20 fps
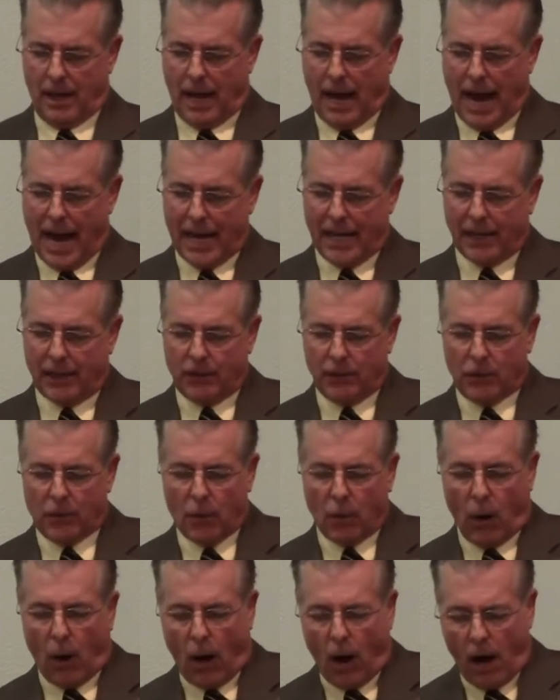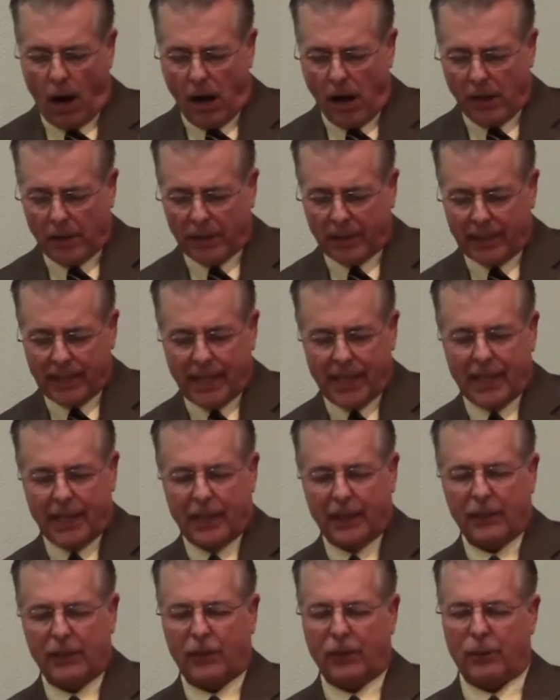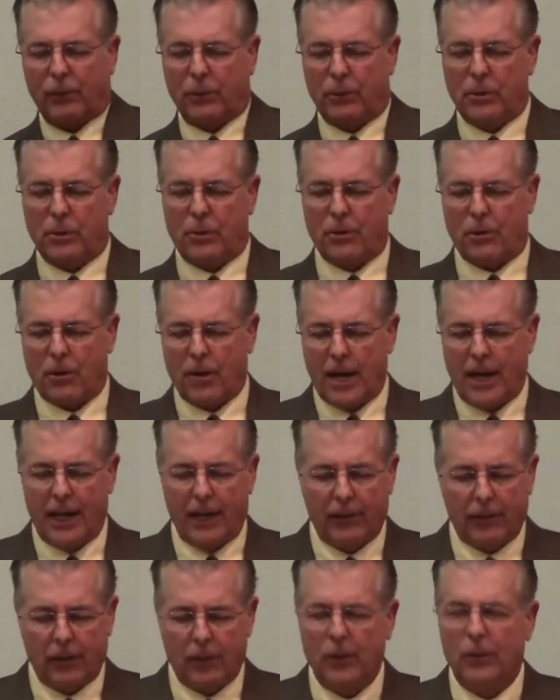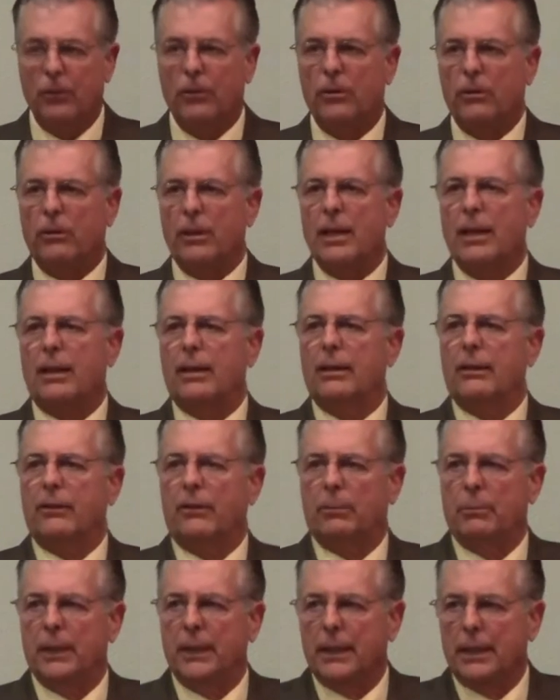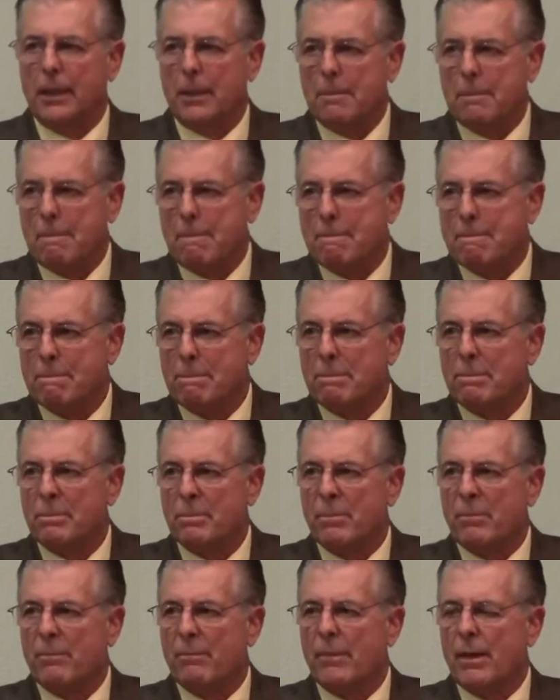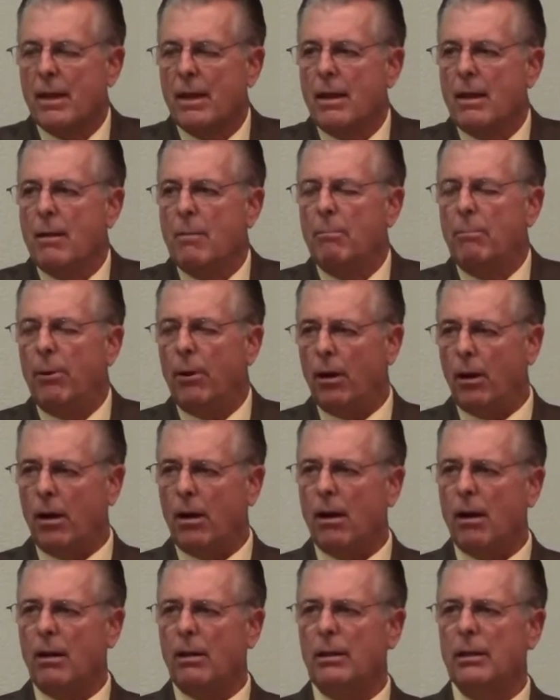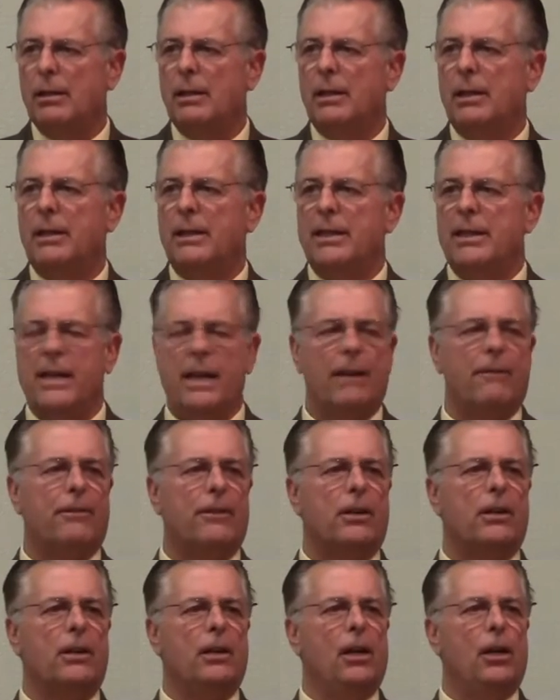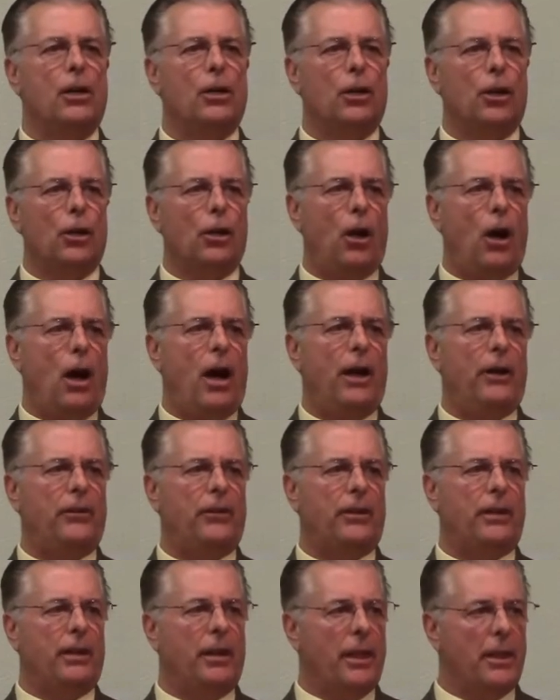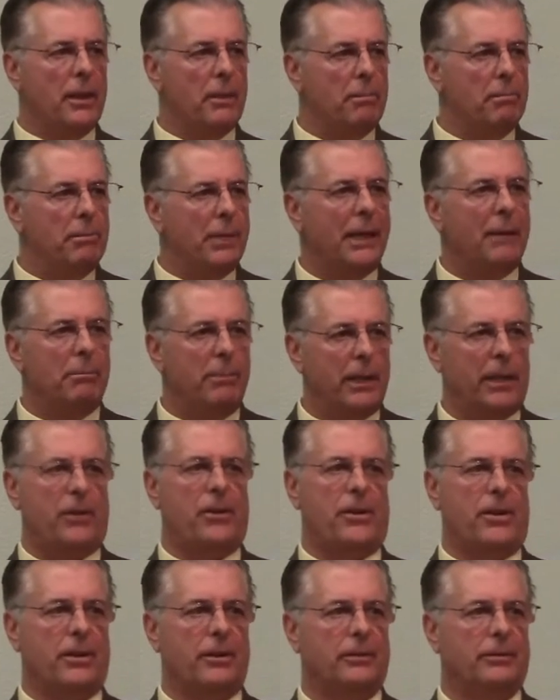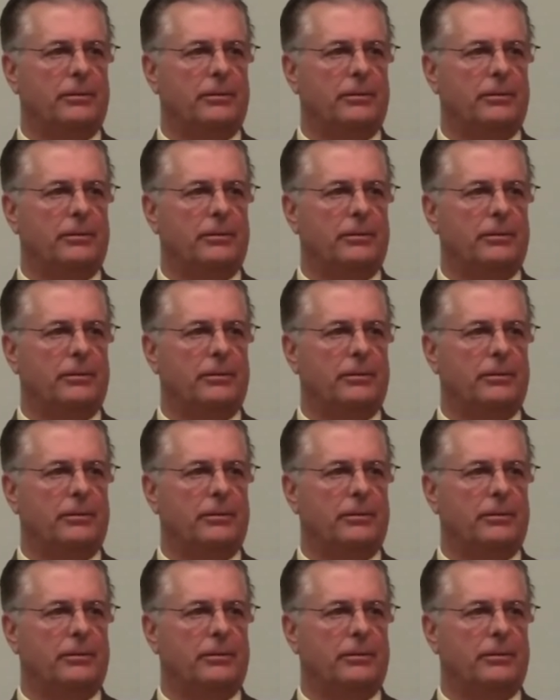I can do all things through Christ who strengthens me. Paul never lost the big picture.